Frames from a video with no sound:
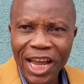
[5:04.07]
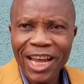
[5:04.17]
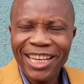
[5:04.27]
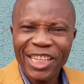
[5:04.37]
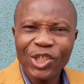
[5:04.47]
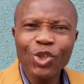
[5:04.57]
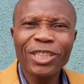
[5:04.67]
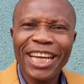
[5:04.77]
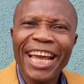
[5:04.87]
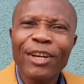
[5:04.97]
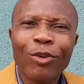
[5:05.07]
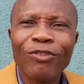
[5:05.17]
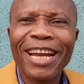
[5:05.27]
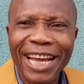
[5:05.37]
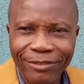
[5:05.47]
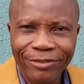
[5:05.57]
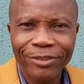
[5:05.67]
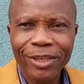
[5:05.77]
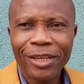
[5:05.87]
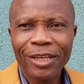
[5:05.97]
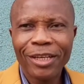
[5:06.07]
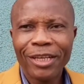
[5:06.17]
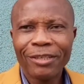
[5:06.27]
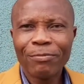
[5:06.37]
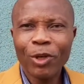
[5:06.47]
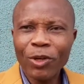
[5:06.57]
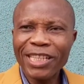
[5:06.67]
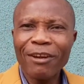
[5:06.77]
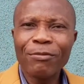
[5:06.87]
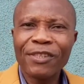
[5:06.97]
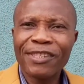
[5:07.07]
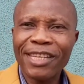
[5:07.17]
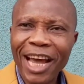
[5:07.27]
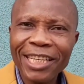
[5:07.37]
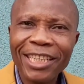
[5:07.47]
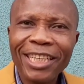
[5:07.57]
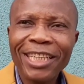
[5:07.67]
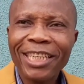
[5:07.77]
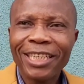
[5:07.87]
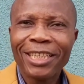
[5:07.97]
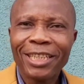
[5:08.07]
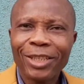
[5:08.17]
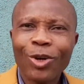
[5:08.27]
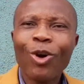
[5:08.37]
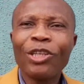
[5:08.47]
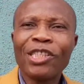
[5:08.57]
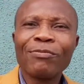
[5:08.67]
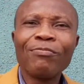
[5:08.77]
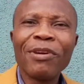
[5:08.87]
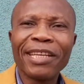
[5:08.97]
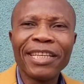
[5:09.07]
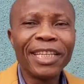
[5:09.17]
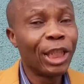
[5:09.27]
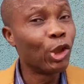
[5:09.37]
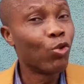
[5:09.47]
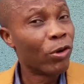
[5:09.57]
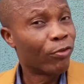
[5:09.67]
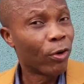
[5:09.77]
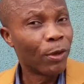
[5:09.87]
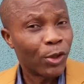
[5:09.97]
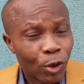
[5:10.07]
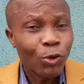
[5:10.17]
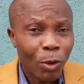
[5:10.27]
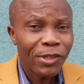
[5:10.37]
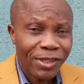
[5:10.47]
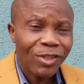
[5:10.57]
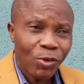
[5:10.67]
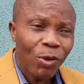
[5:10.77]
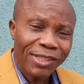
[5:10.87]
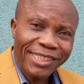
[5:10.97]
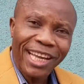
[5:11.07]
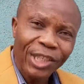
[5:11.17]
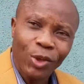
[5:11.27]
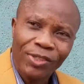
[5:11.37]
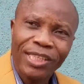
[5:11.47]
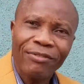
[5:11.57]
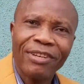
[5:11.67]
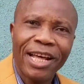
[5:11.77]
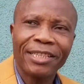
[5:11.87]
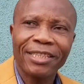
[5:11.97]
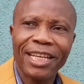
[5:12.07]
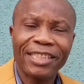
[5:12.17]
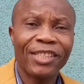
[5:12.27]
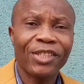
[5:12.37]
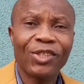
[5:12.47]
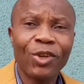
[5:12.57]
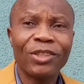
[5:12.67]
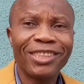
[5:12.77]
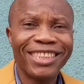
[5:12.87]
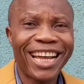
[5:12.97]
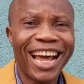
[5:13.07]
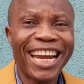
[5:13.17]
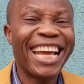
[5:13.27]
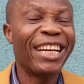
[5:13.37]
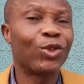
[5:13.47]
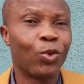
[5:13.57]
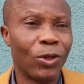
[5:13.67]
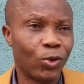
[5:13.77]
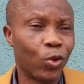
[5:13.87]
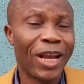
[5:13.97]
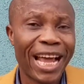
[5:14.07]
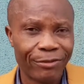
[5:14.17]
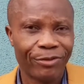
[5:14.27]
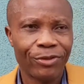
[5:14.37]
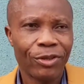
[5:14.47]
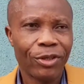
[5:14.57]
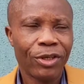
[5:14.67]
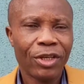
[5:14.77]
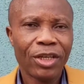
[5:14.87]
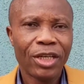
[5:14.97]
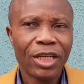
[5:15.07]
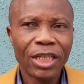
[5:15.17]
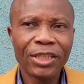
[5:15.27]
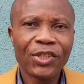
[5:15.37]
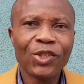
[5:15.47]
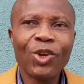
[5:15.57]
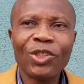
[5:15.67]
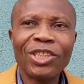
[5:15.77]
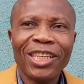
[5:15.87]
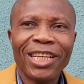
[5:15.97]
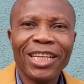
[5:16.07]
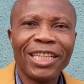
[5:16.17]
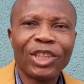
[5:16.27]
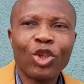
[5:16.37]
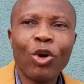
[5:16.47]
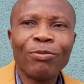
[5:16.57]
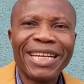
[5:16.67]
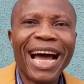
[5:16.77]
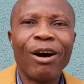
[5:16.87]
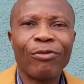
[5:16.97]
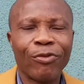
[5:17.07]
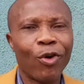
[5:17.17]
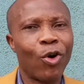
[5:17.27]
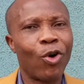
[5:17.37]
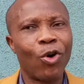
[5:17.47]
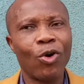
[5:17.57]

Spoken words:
is not the end of life. Because I've been sacked, God is making a new way for me. So you must tell yourself that it is not an end to life. It is not a thumb down for